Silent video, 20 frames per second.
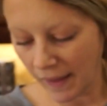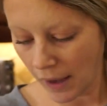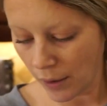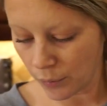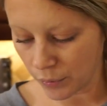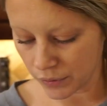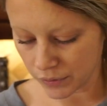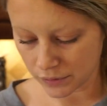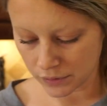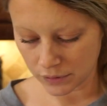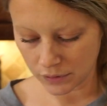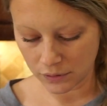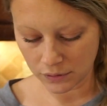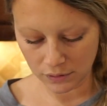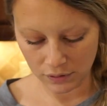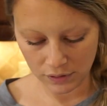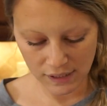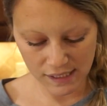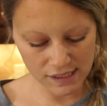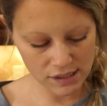that will,
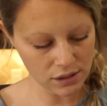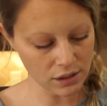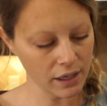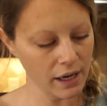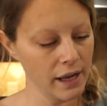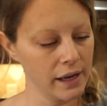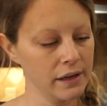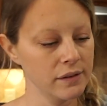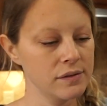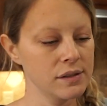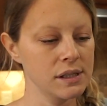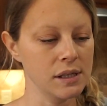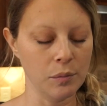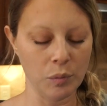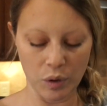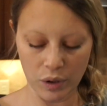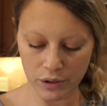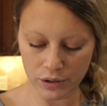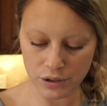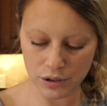these are kind of
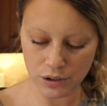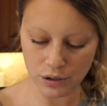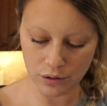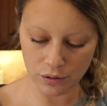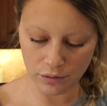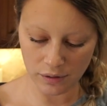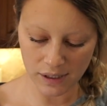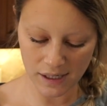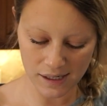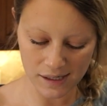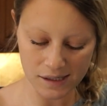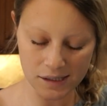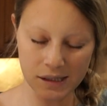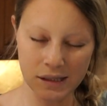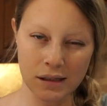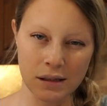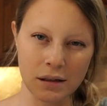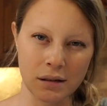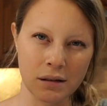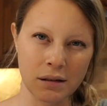similar to
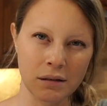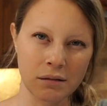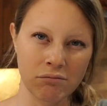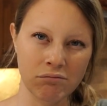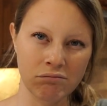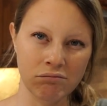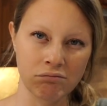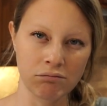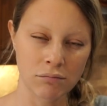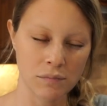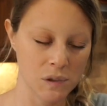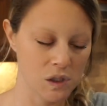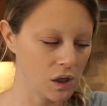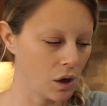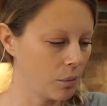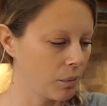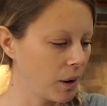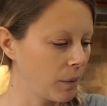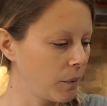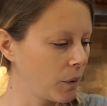these,
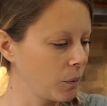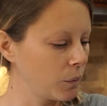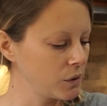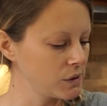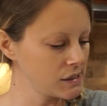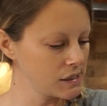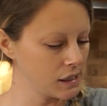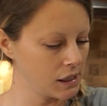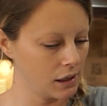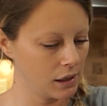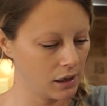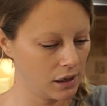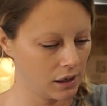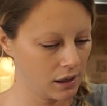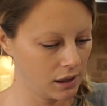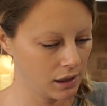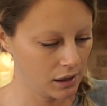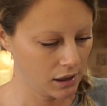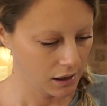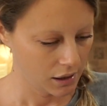so maybe we'll see.
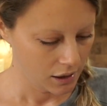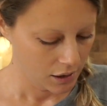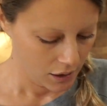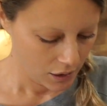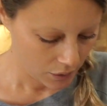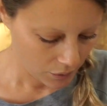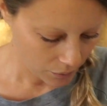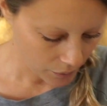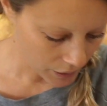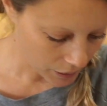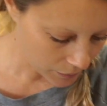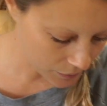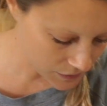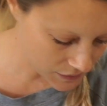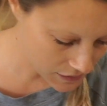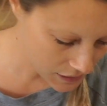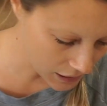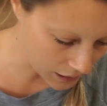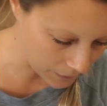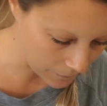We will
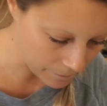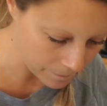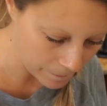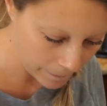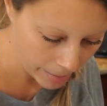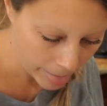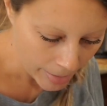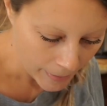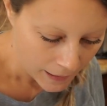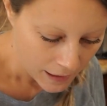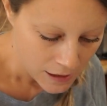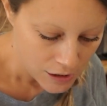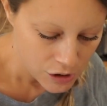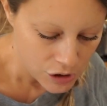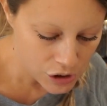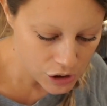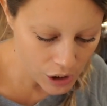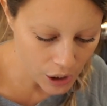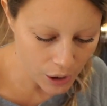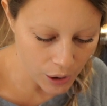see.
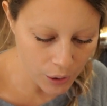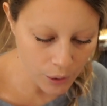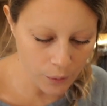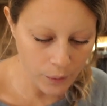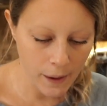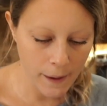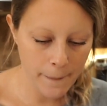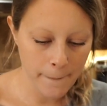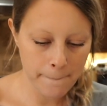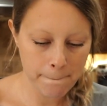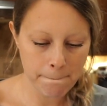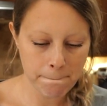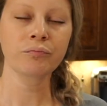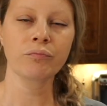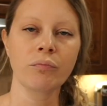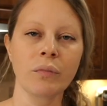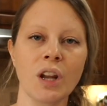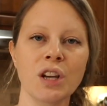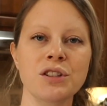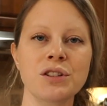So
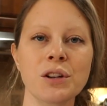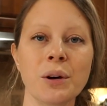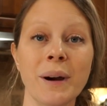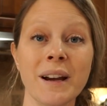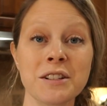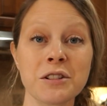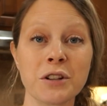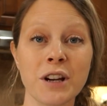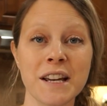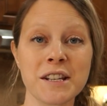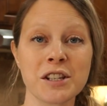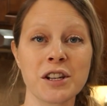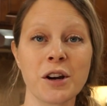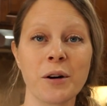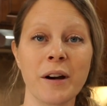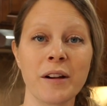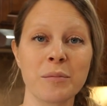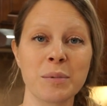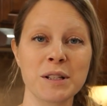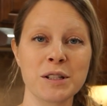as you guys
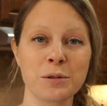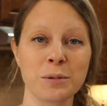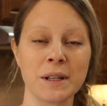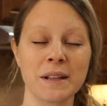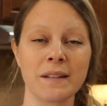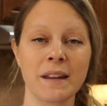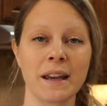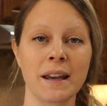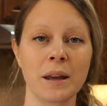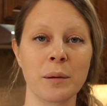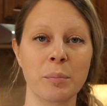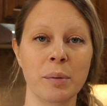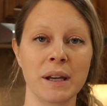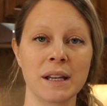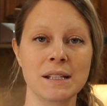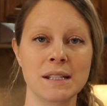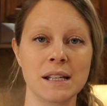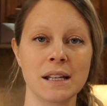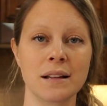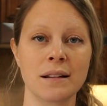know, I've been doing like a
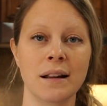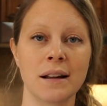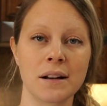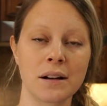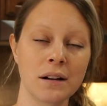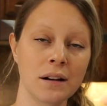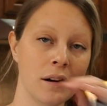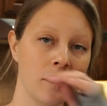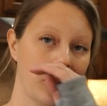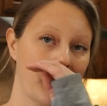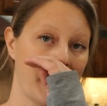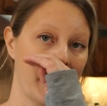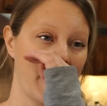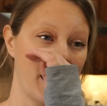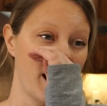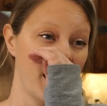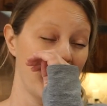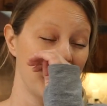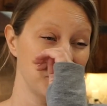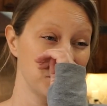big declutter of my
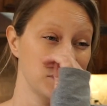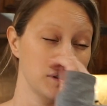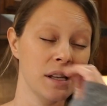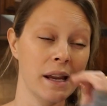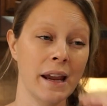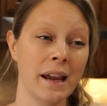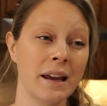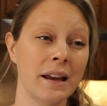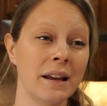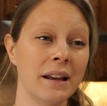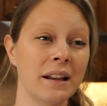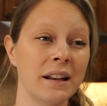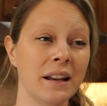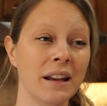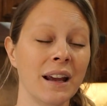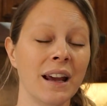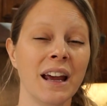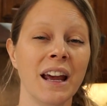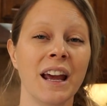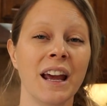house
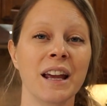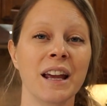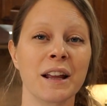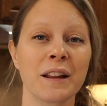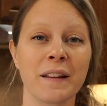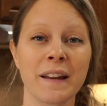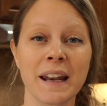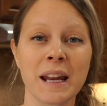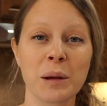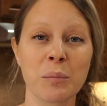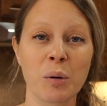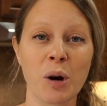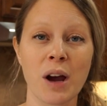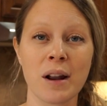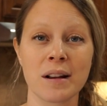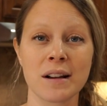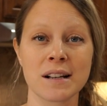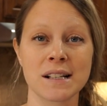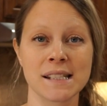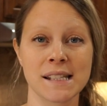and cleaning
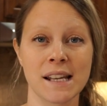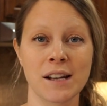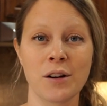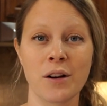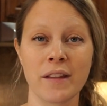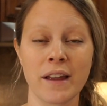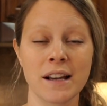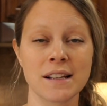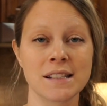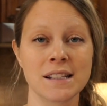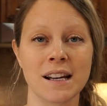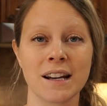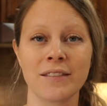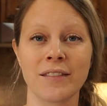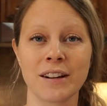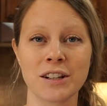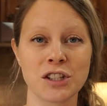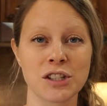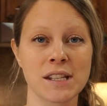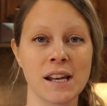products and all that
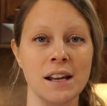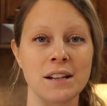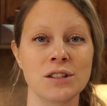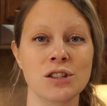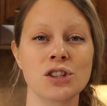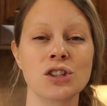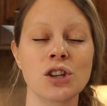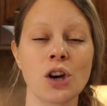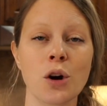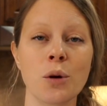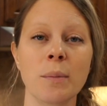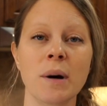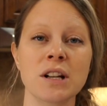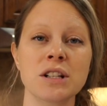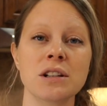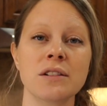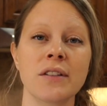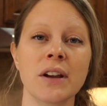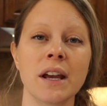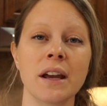stuff. I just had so
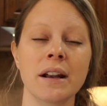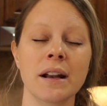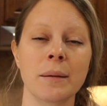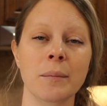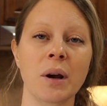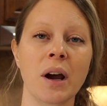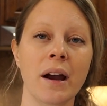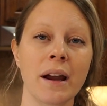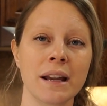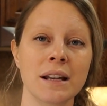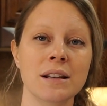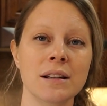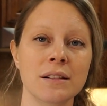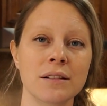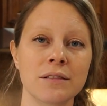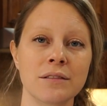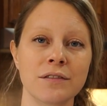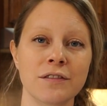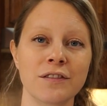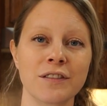much of it and I'm kind
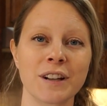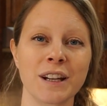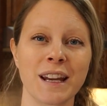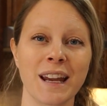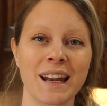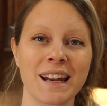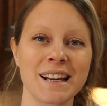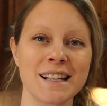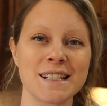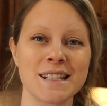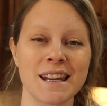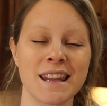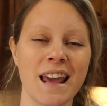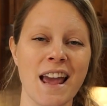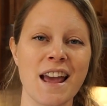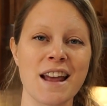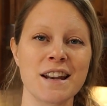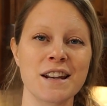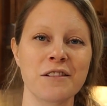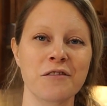of getting to the
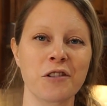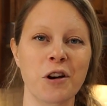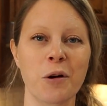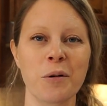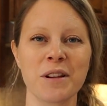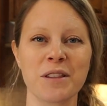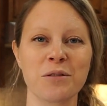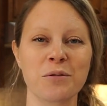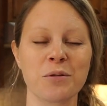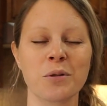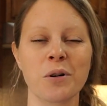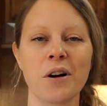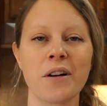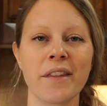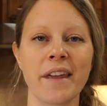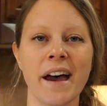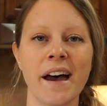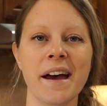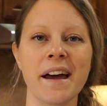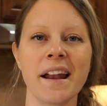end of going through
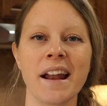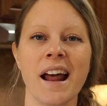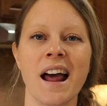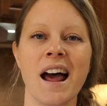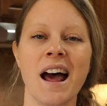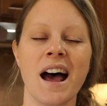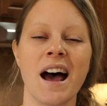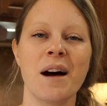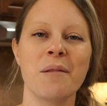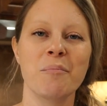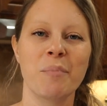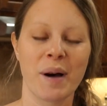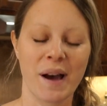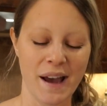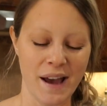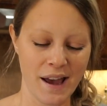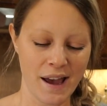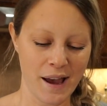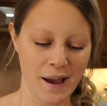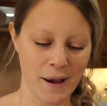all that.
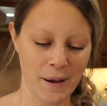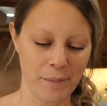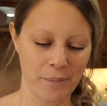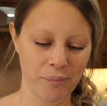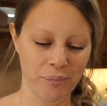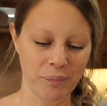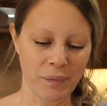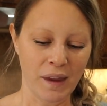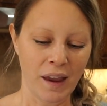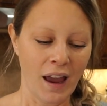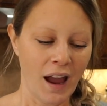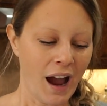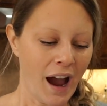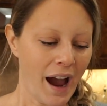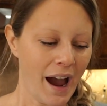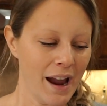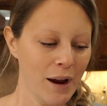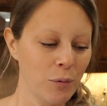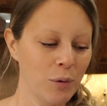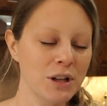But
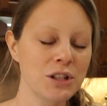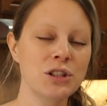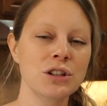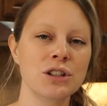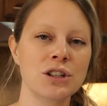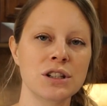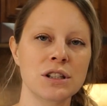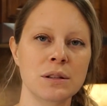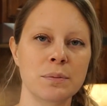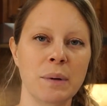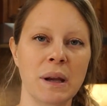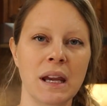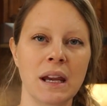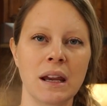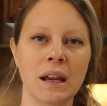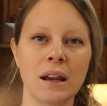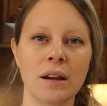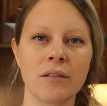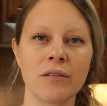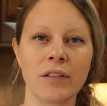I want to just
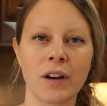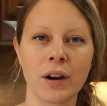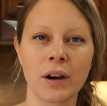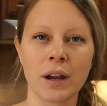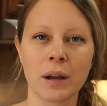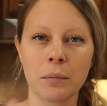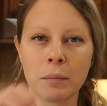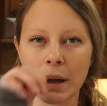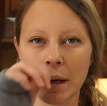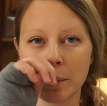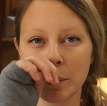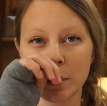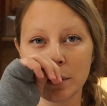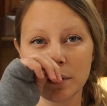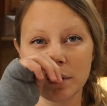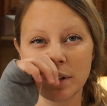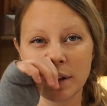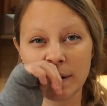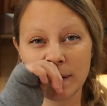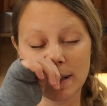be very
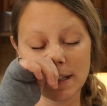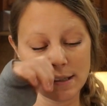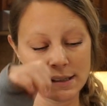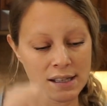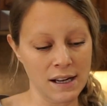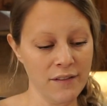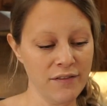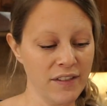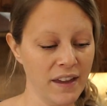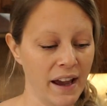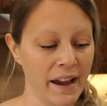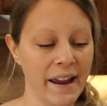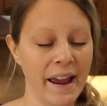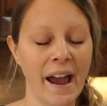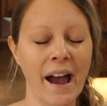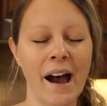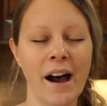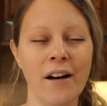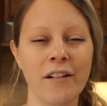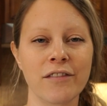minimal in the stuff that I
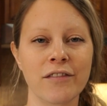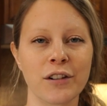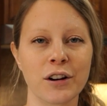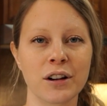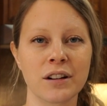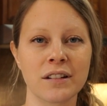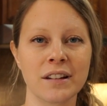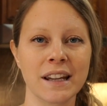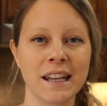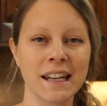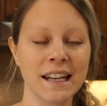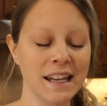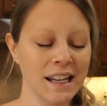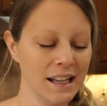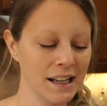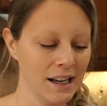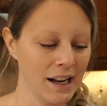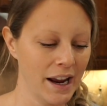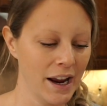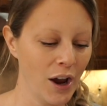have for
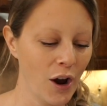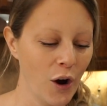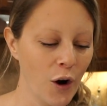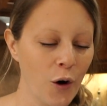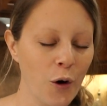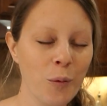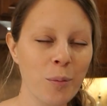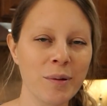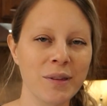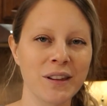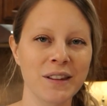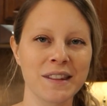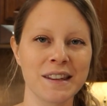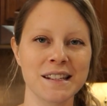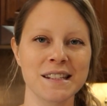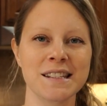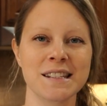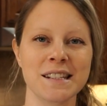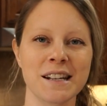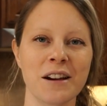cleaning, and I hope that
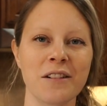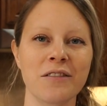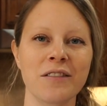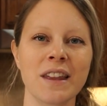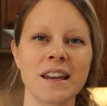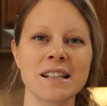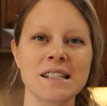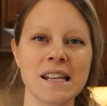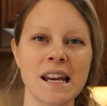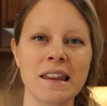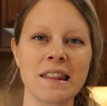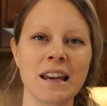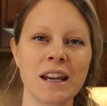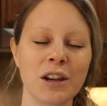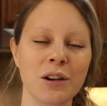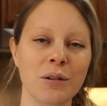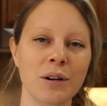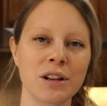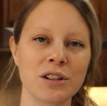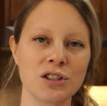this stuff, they say
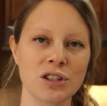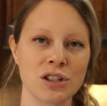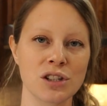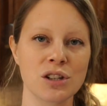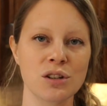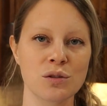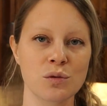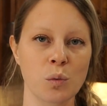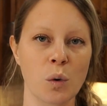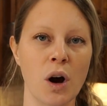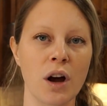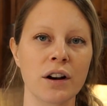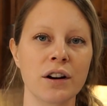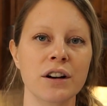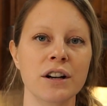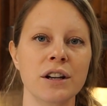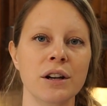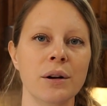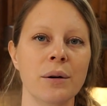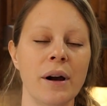that you can just use
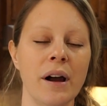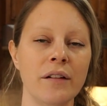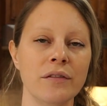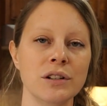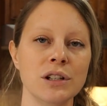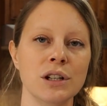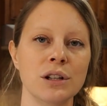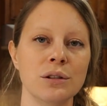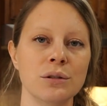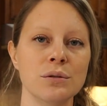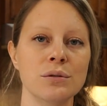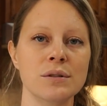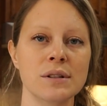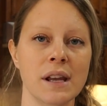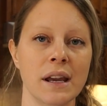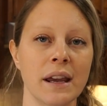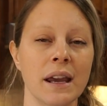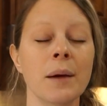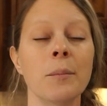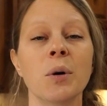water and you don't have to use
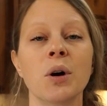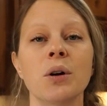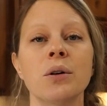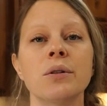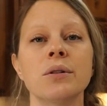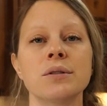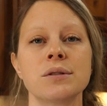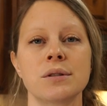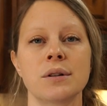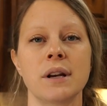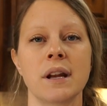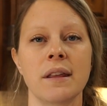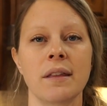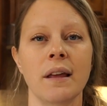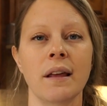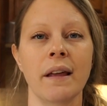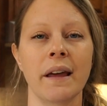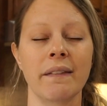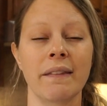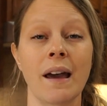like chemicals or
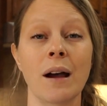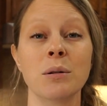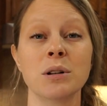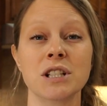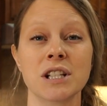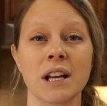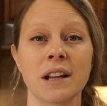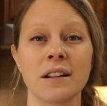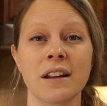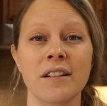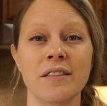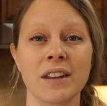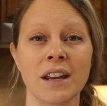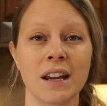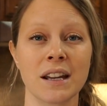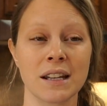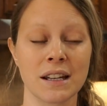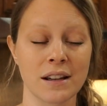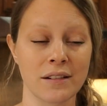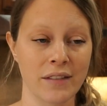anything like that, which I love the
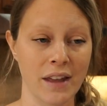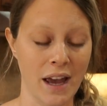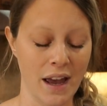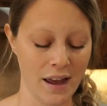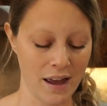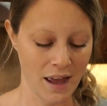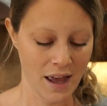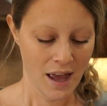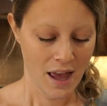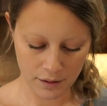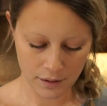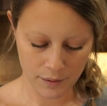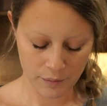idea of that.